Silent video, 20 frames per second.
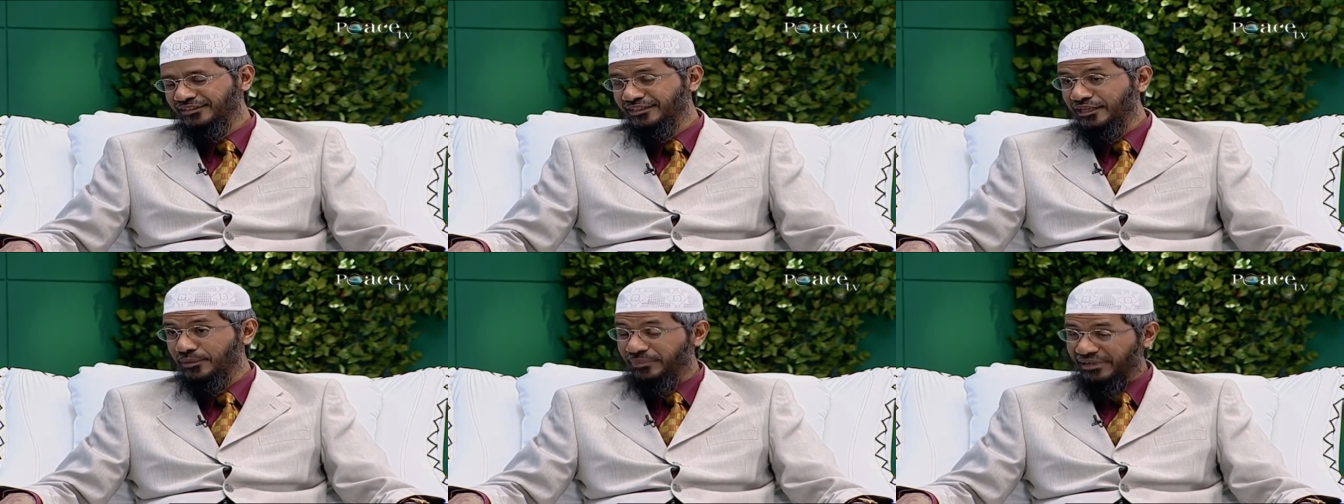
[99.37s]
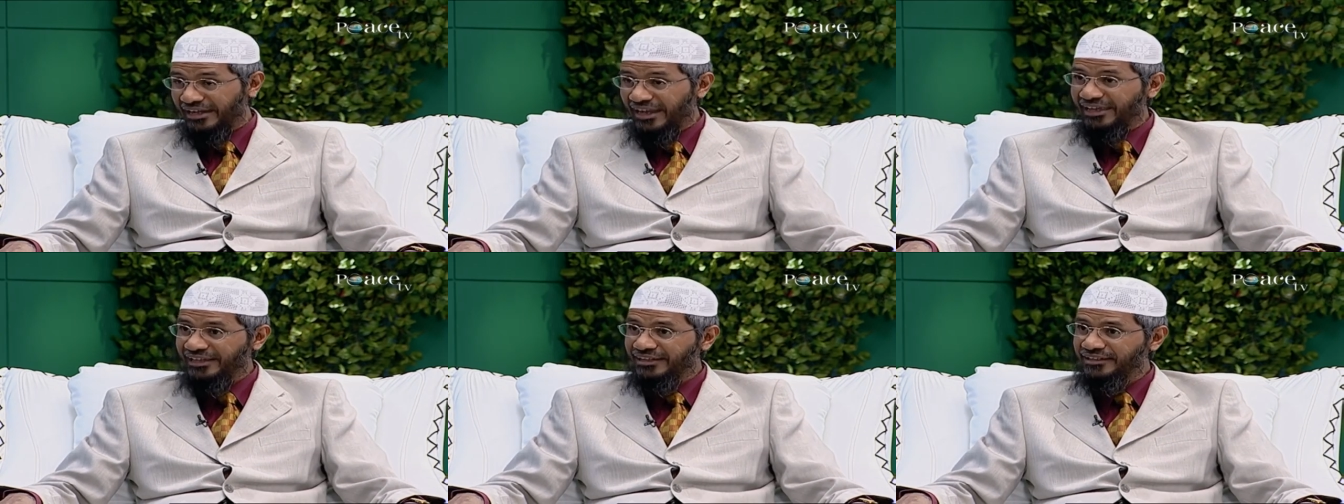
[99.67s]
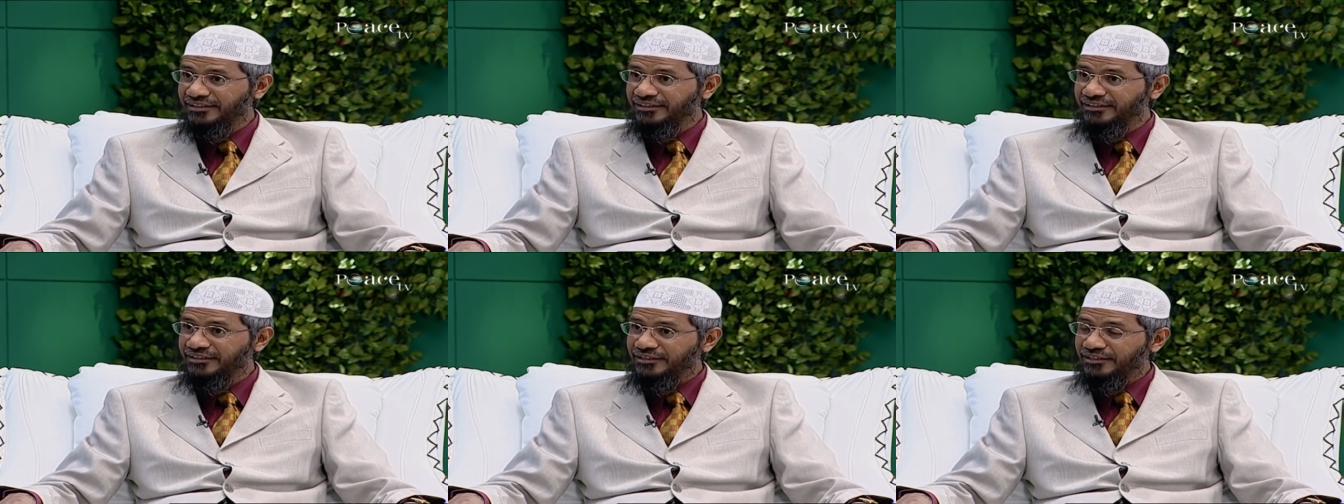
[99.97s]
Number
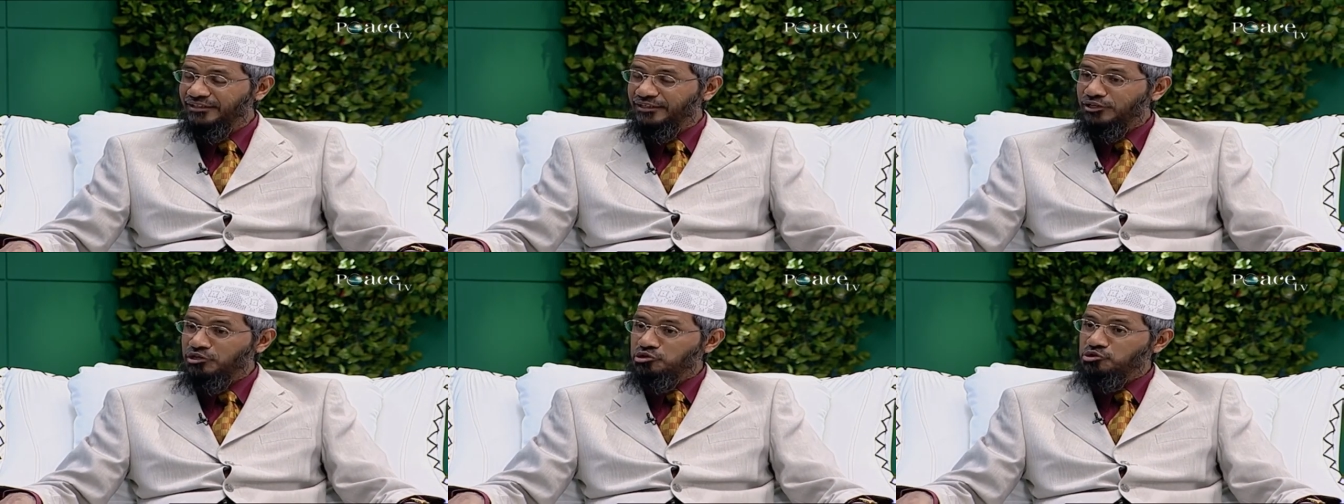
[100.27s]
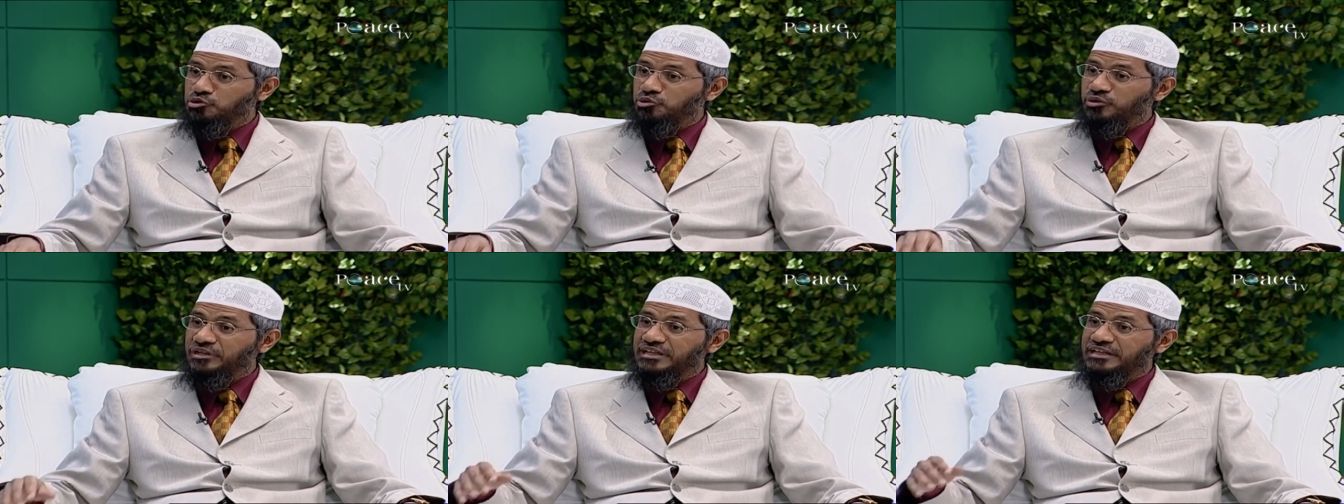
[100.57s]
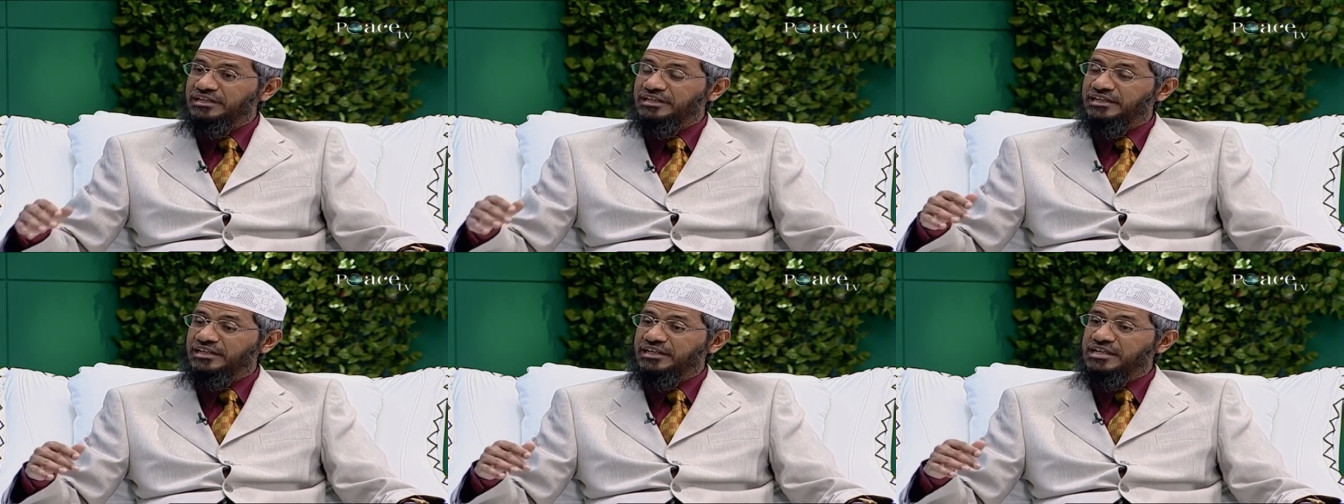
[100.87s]
nine, to
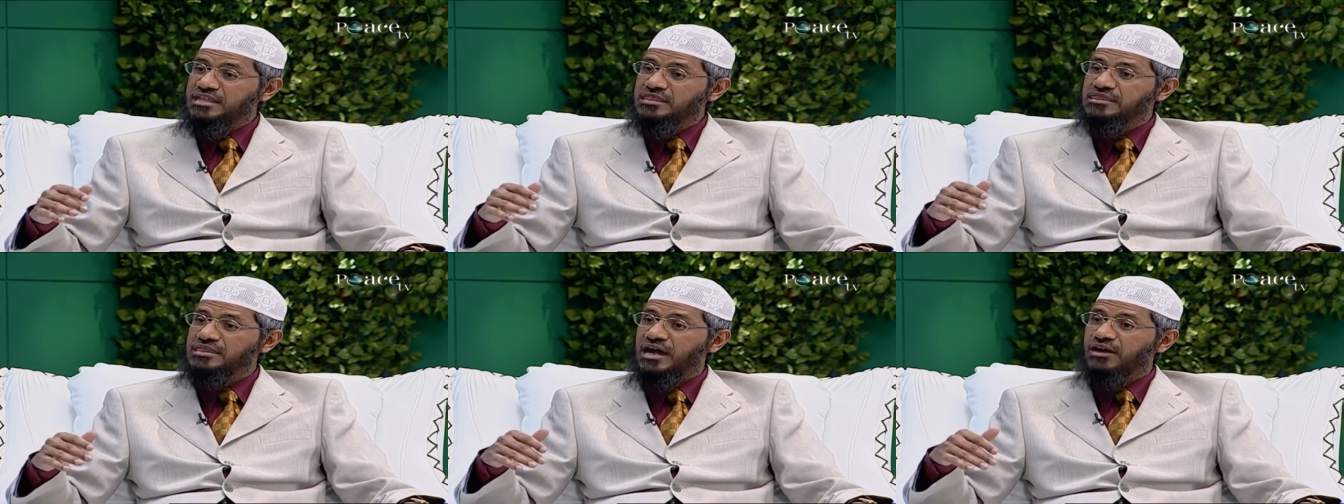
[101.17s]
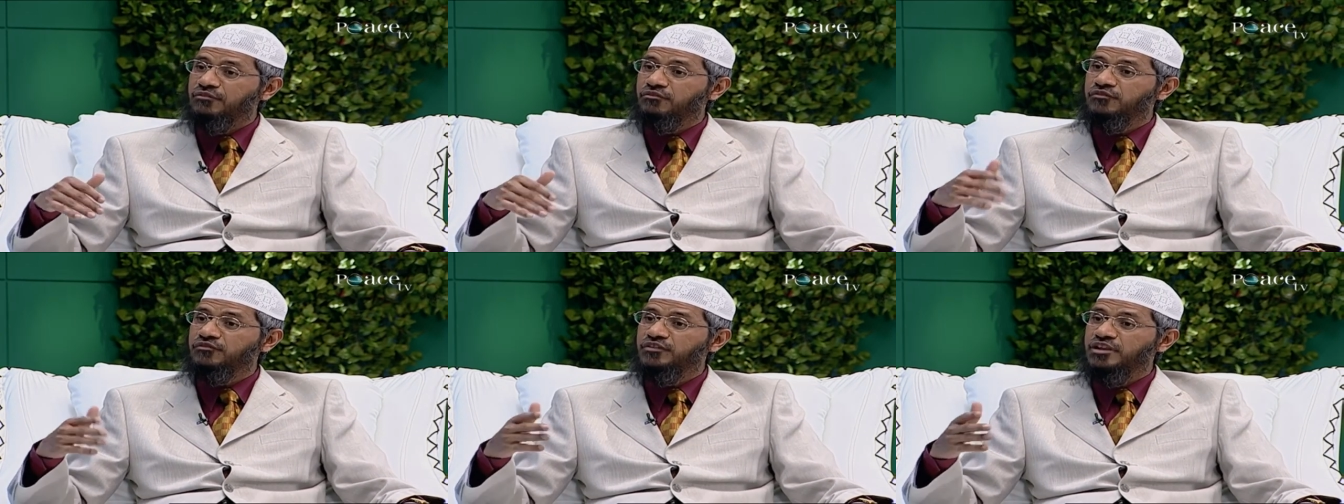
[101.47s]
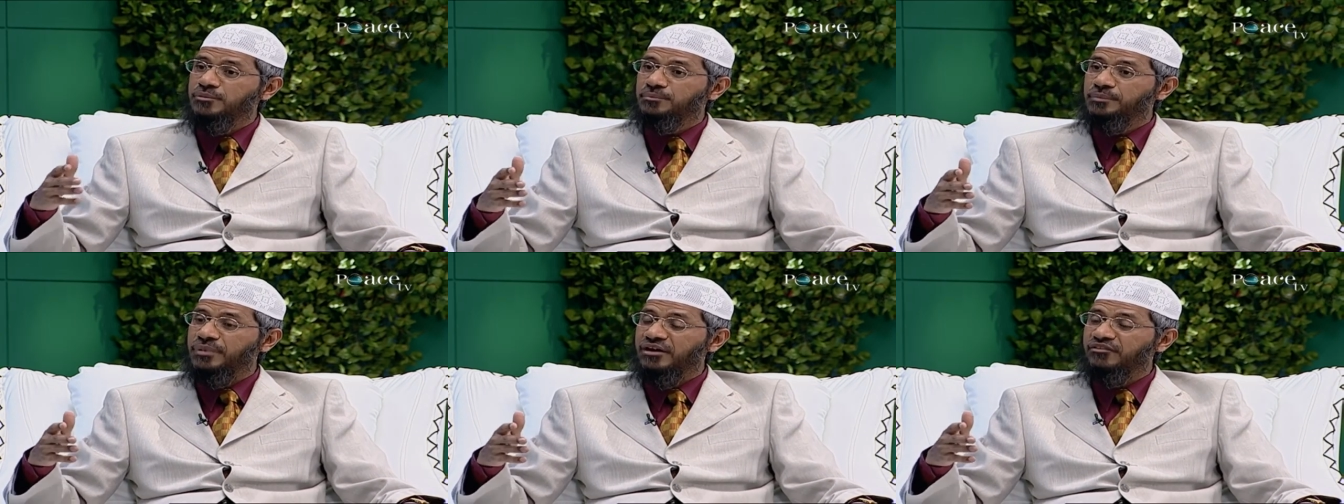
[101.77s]
increase our
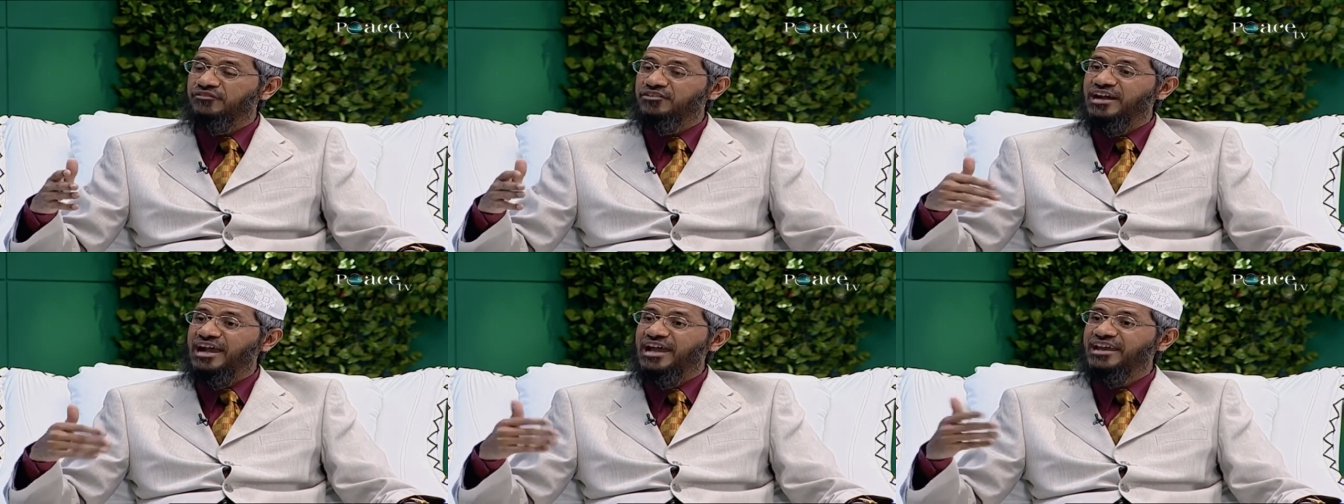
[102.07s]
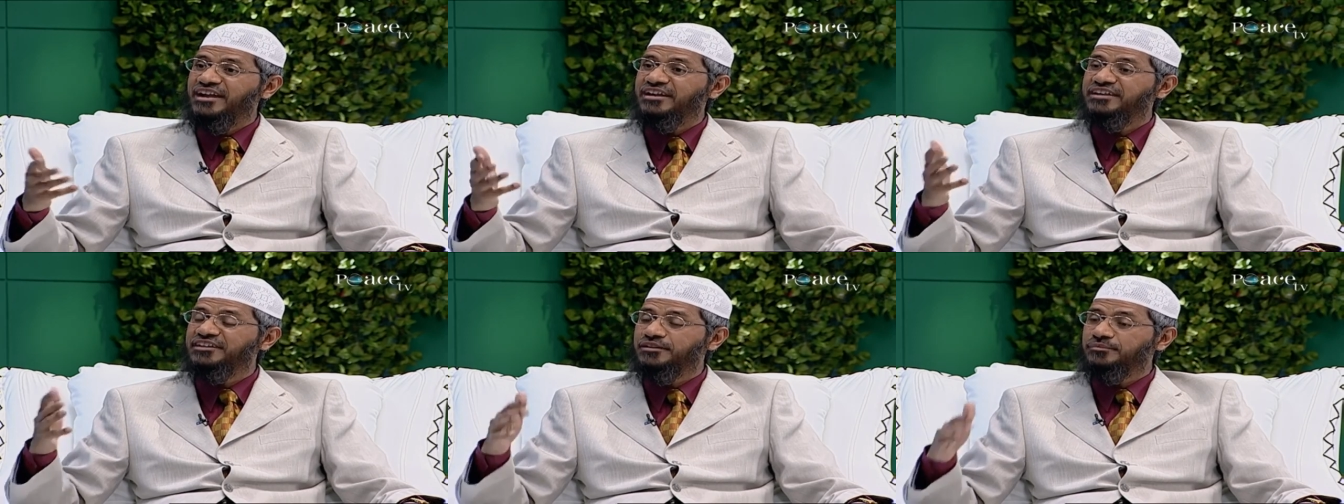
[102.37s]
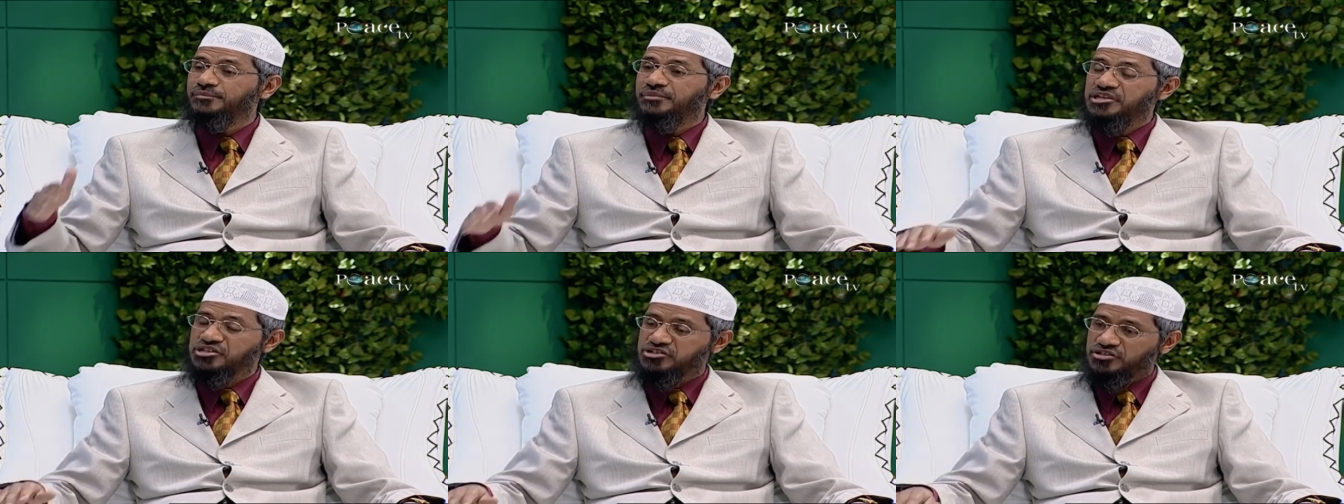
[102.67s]
willpower and our
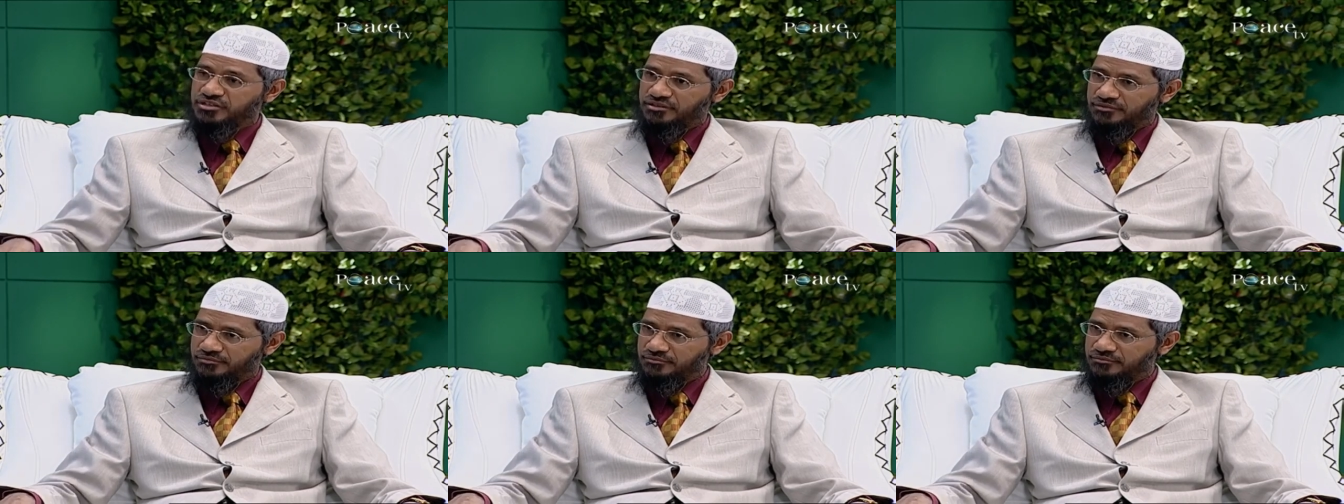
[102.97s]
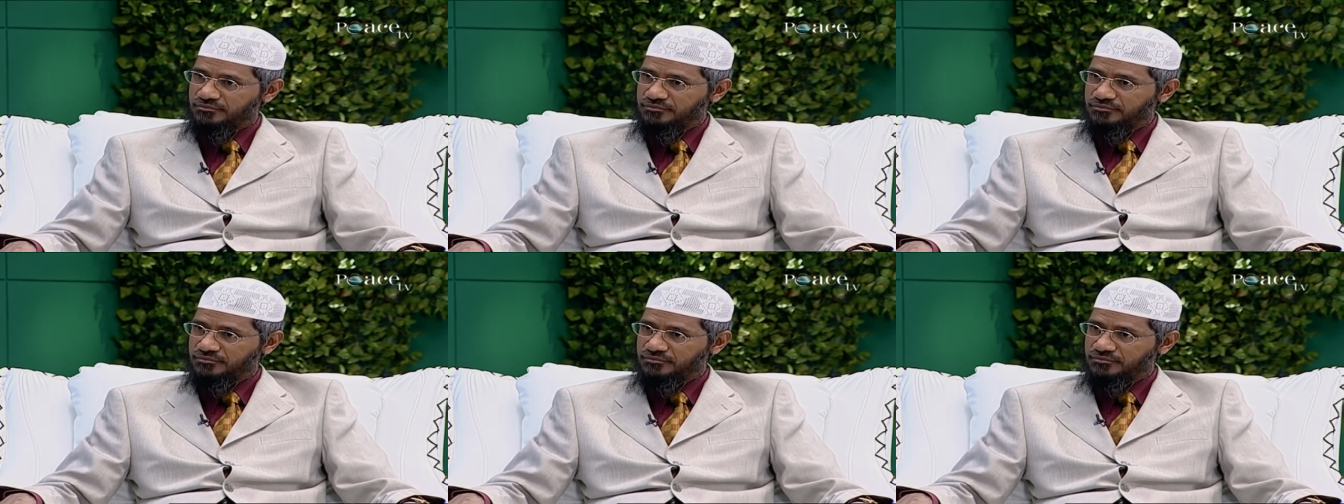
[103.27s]
determination.